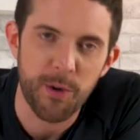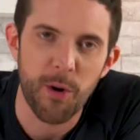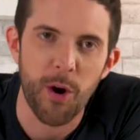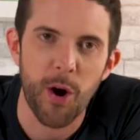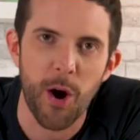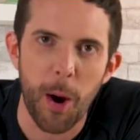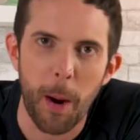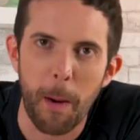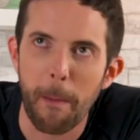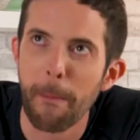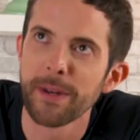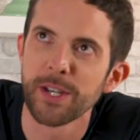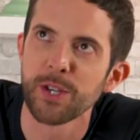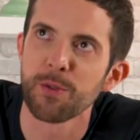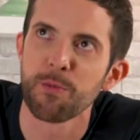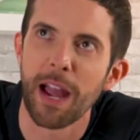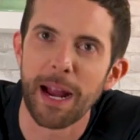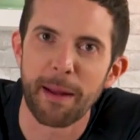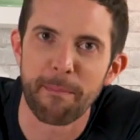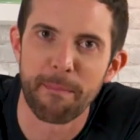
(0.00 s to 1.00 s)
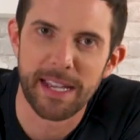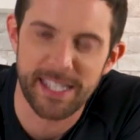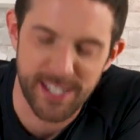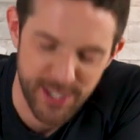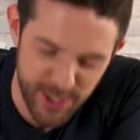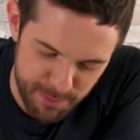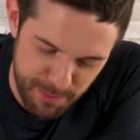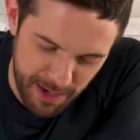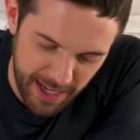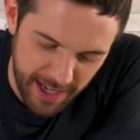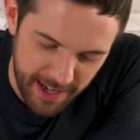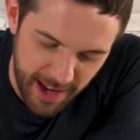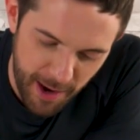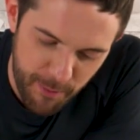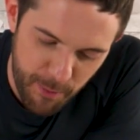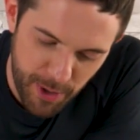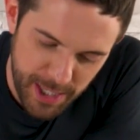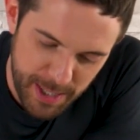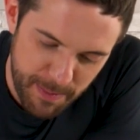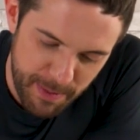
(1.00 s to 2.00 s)
If you are, direct message me.
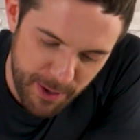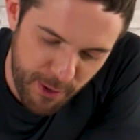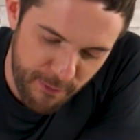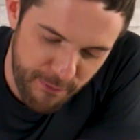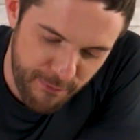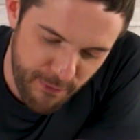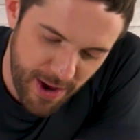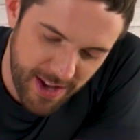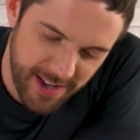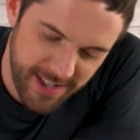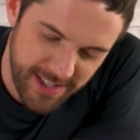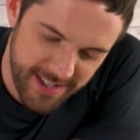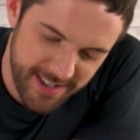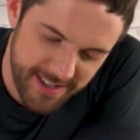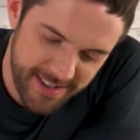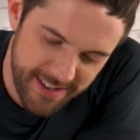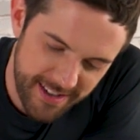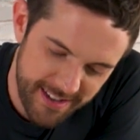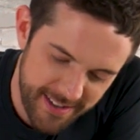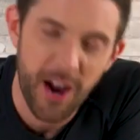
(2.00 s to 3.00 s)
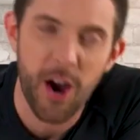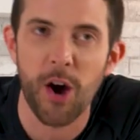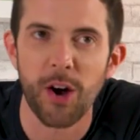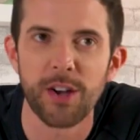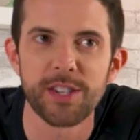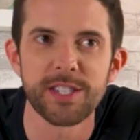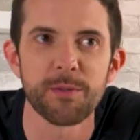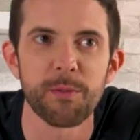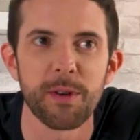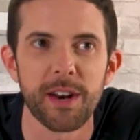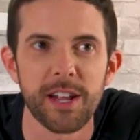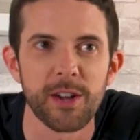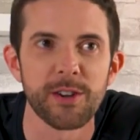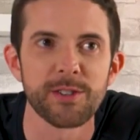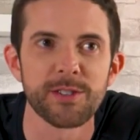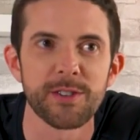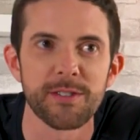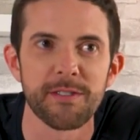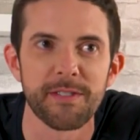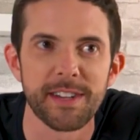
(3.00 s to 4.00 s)
I want to be your friend. And I also want
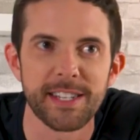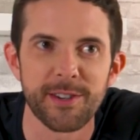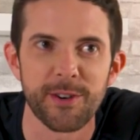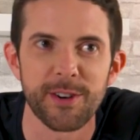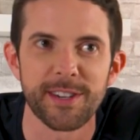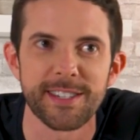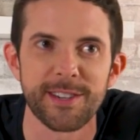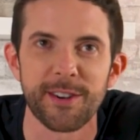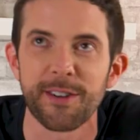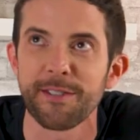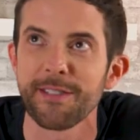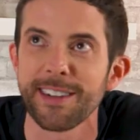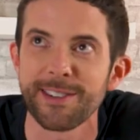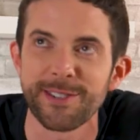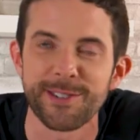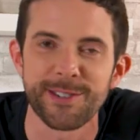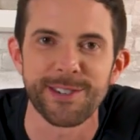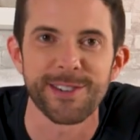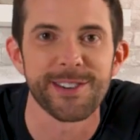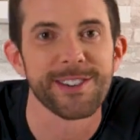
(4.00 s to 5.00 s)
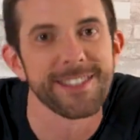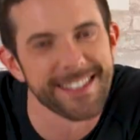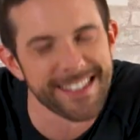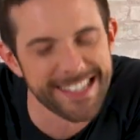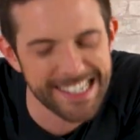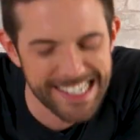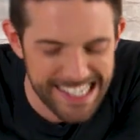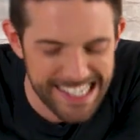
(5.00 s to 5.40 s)
to go to the Victoria's Secret fashion show.